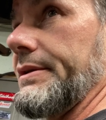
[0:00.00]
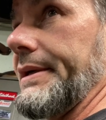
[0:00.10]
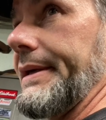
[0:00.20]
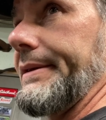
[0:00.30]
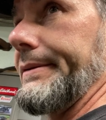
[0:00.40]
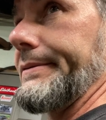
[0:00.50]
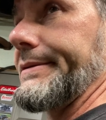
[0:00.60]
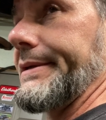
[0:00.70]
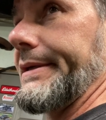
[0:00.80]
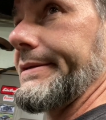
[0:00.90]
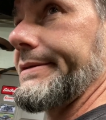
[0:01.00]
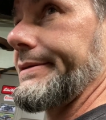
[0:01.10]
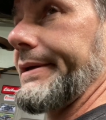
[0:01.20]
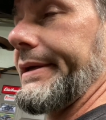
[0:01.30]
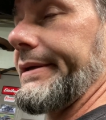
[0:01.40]
I get those things.
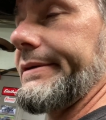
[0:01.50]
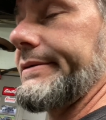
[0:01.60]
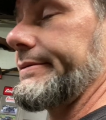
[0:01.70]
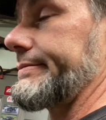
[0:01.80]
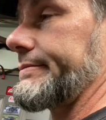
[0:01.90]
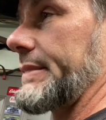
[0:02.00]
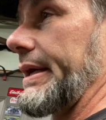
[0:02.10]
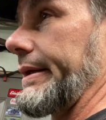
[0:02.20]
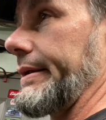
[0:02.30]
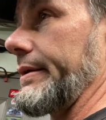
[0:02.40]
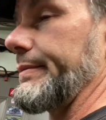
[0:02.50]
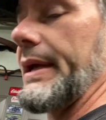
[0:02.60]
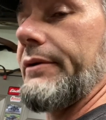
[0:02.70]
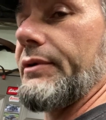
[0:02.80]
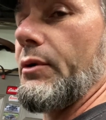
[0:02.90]
I ended up
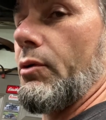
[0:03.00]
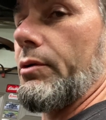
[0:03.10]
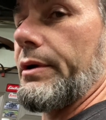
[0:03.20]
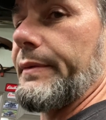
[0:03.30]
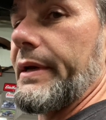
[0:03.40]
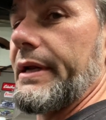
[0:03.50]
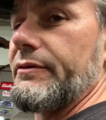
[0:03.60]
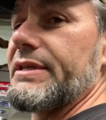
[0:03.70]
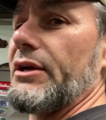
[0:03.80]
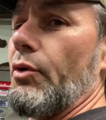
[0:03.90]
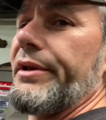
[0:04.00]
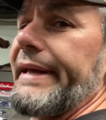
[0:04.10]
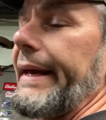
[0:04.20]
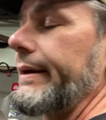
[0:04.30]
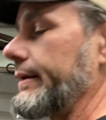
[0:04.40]
not reordering that. I was going to go
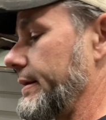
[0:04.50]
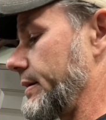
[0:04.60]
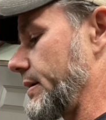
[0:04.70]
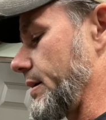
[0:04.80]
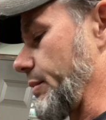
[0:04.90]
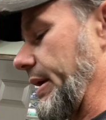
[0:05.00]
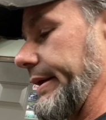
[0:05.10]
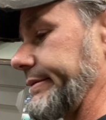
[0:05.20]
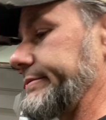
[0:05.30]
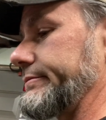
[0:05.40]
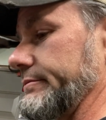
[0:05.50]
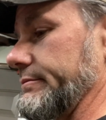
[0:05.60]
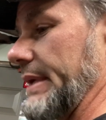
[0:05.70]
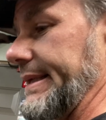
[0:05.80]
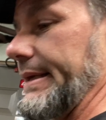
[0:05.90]
today, but
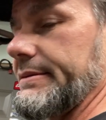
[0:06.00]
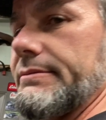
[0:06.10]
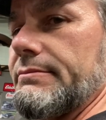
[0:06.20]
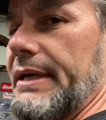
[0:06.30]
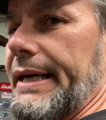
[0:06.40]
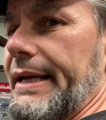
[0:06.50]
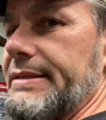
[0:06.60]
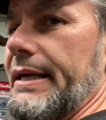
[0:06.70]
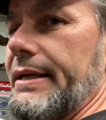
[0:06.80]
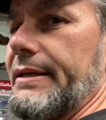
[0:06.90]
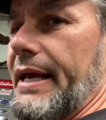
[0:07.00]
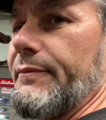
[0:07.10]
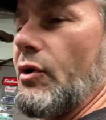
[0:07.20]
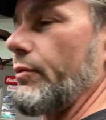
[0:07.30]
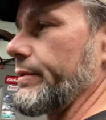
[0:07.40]
I didn't. I got excited and came
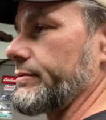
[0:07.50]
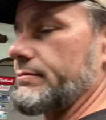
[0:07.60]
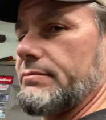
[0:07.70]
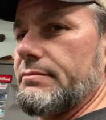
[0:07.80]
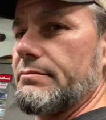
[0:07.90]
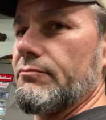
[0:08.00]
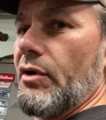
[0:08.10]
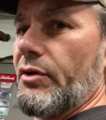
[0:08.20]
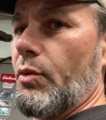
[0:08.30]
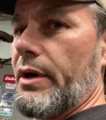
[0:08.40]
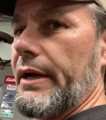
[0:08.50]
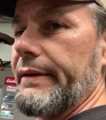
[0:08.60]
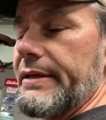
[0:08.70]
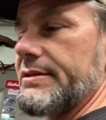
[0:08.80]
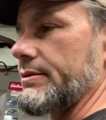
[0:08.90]
home and wanted to work on
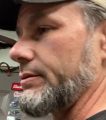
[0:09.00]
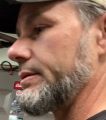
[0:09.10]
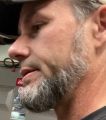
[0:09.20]
this. So